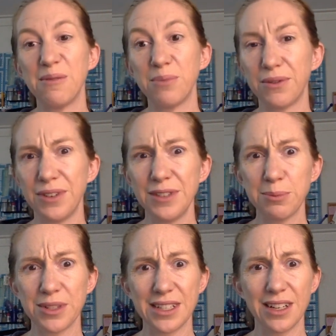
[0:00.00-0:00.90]
But
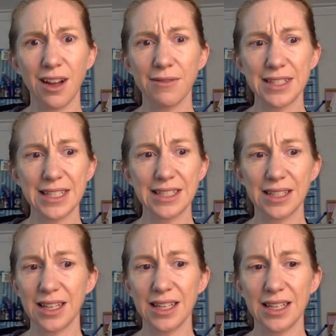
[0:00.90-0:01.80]
50% off is like,
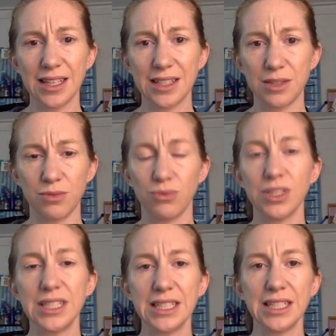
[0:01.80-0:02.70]
it's
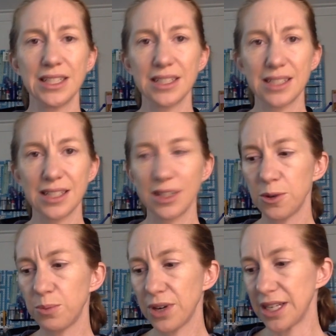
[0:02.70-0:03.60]
ridiculously
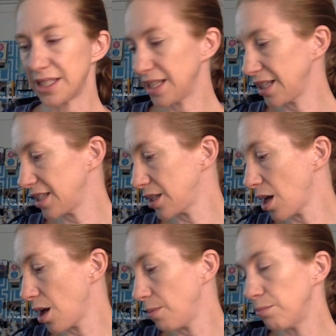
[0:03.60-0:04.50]
low priced, and it's
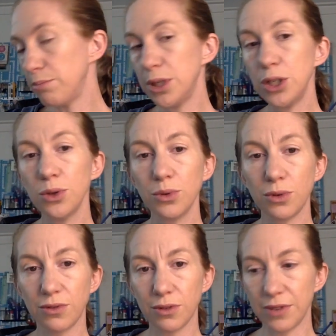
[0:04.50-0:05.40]

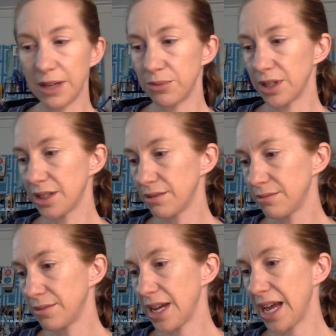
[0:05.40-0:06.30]
beautiful fabric.
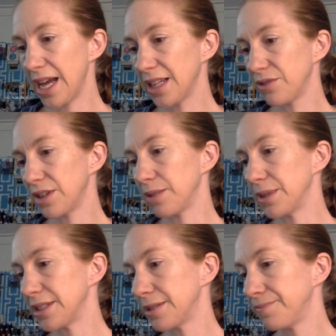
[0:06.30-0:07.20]
I highly
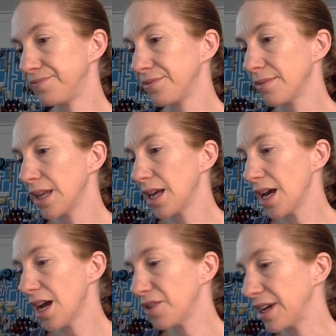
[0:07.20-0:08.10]
recommend.
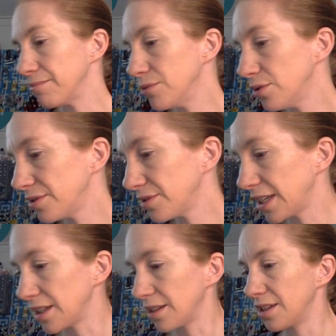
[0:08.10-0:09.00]
All right, moving
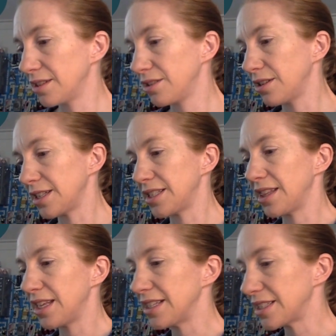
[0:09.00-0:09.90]
right along,
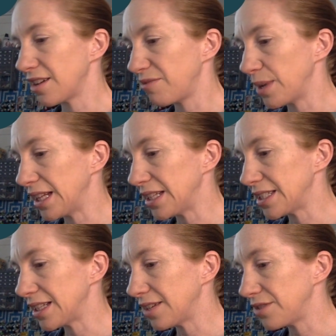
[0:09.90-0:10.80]
crossing things off my
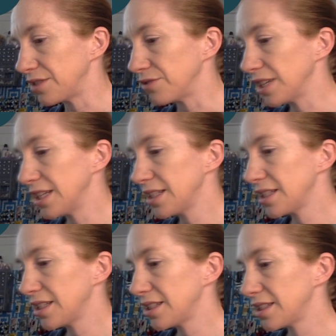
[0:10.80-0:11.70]
list left and
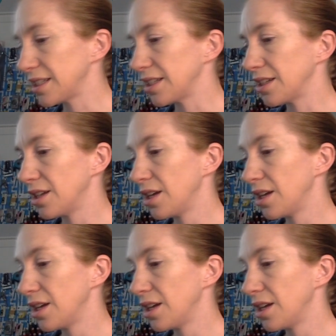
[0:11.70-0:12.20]
right. So,